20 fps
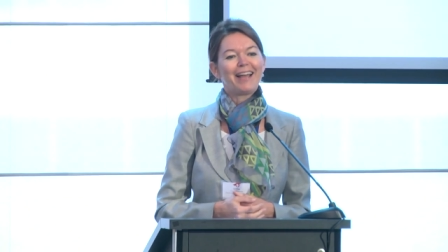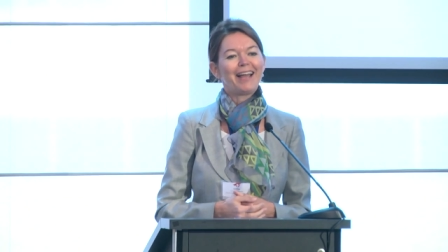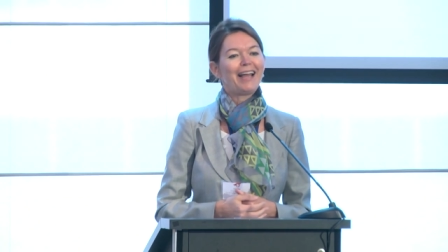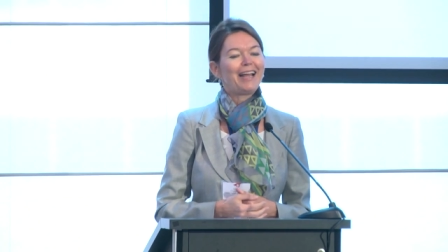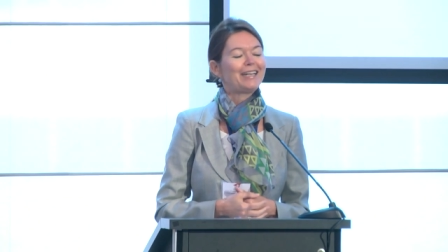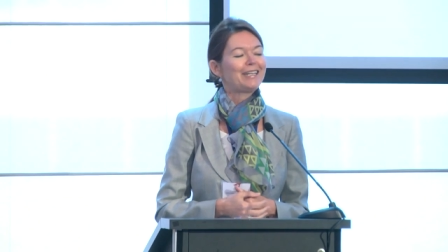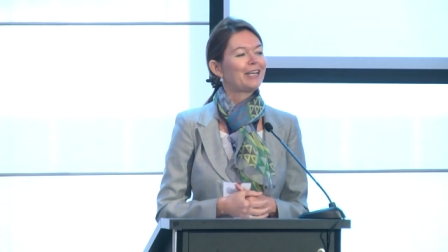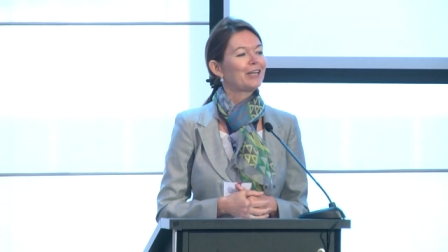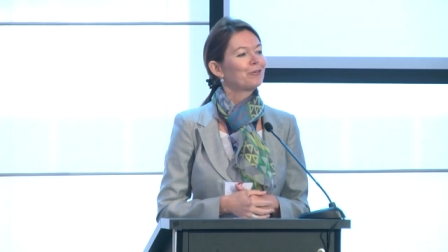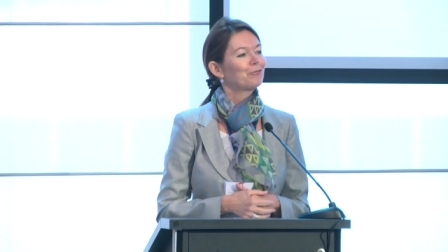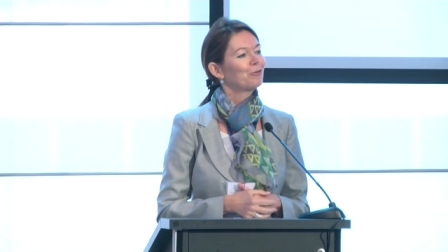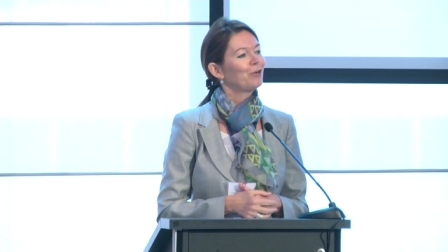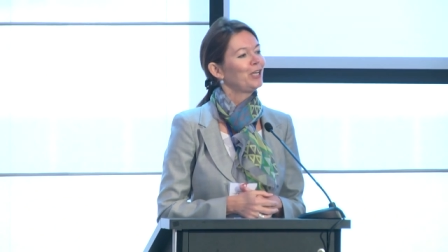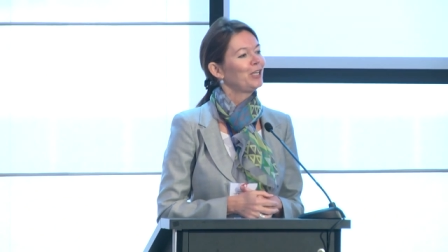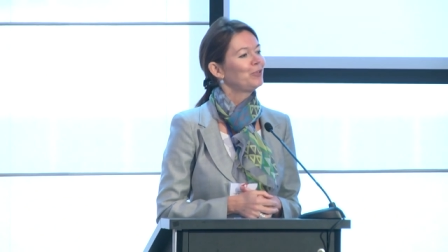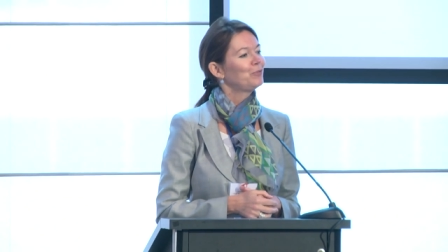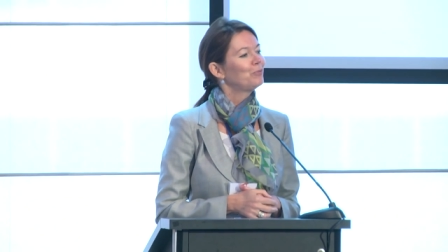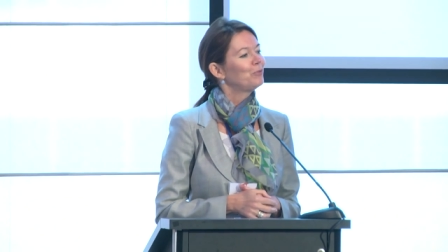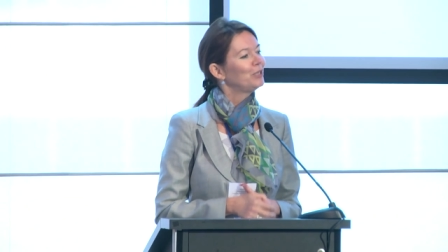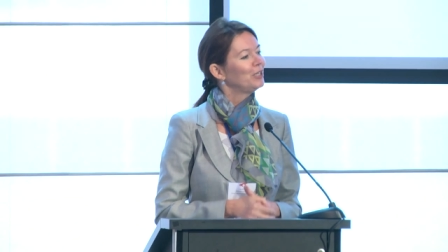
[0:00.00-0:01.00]
and a
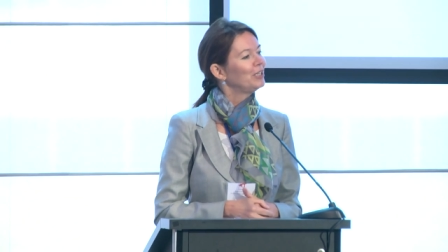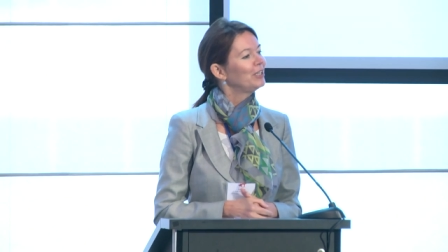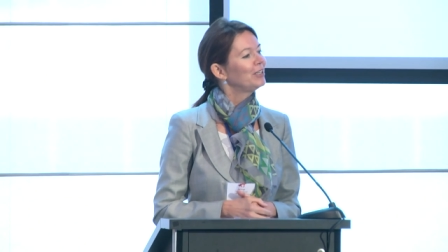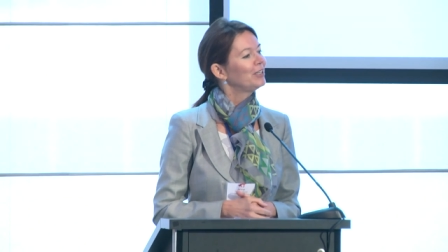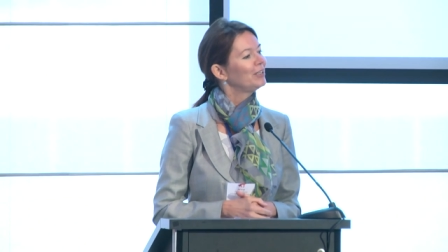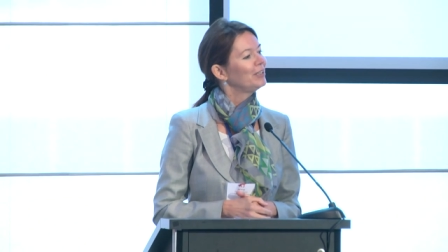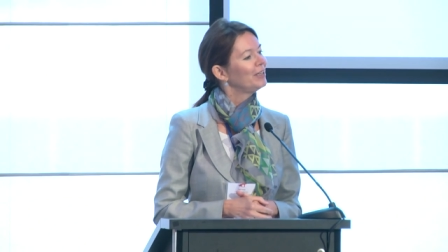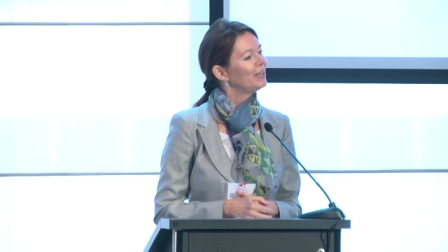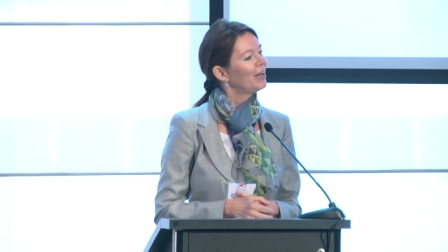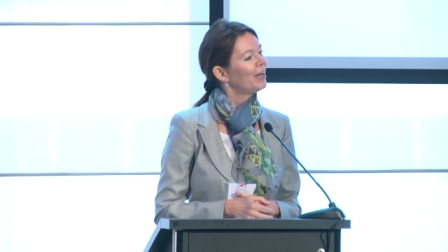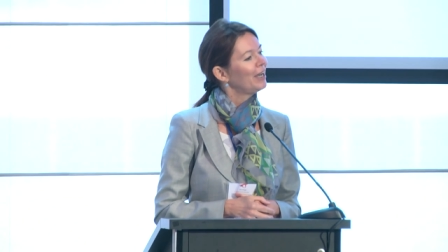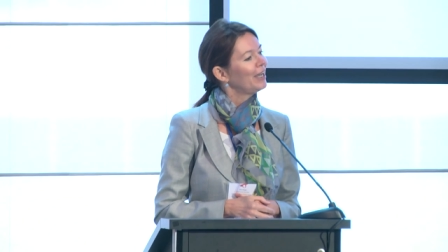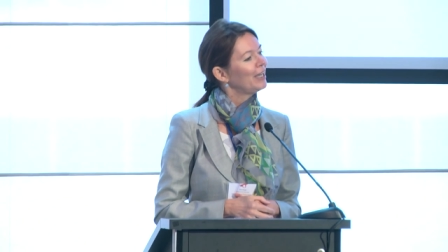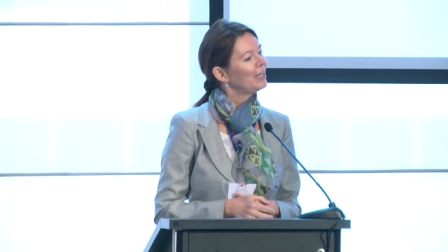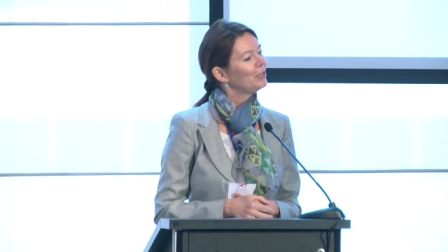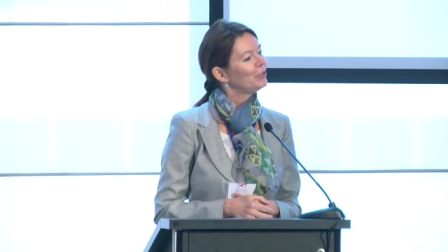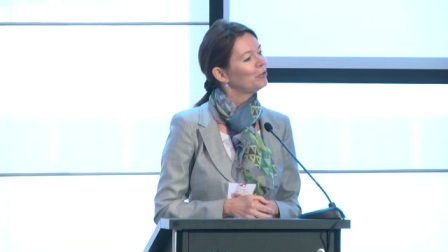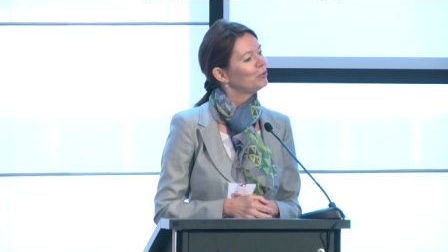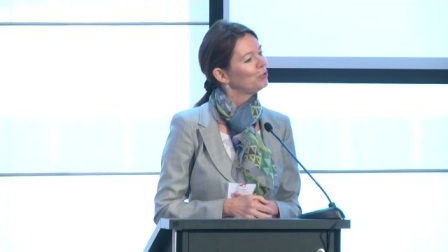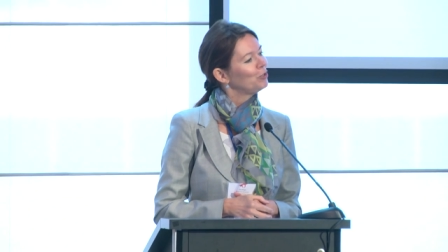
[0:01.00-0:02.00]
great week here
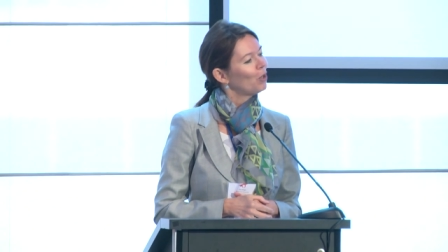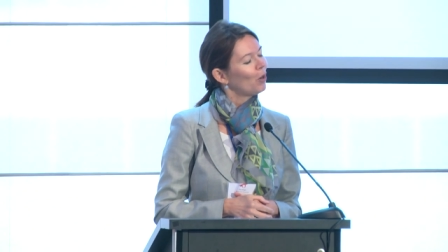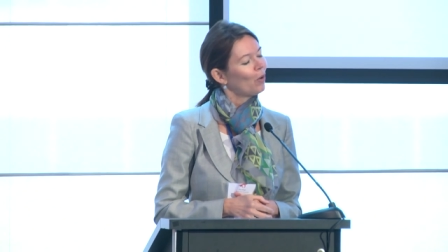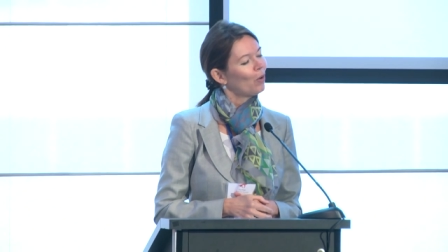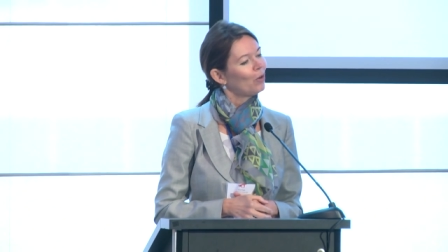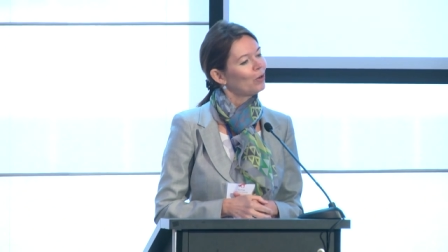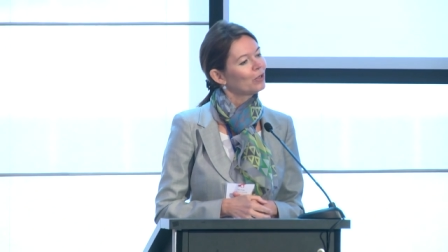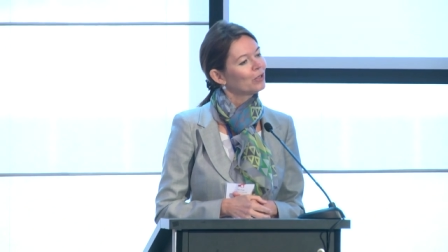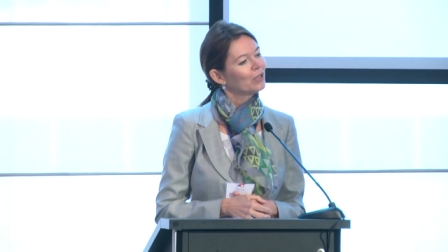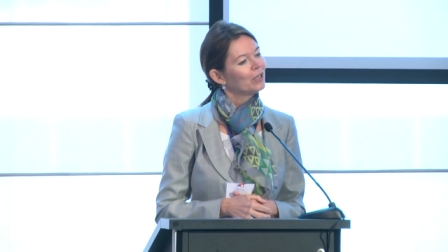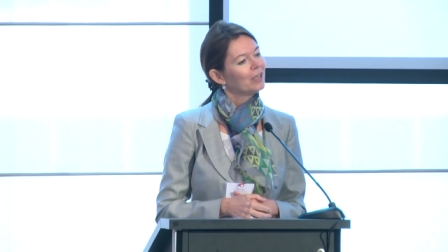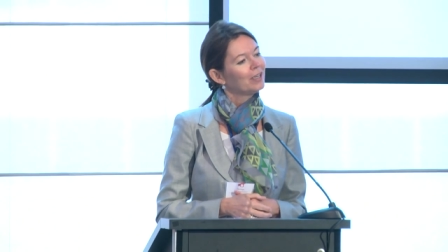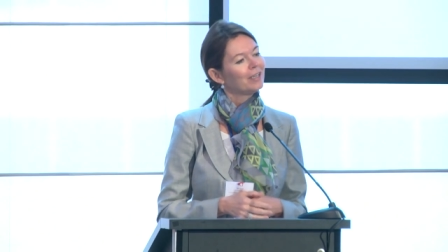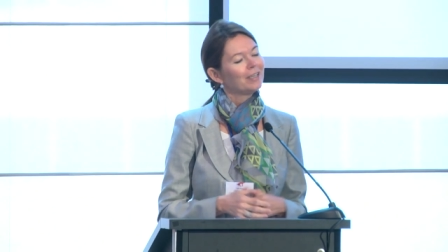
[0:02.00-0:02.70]
in New York,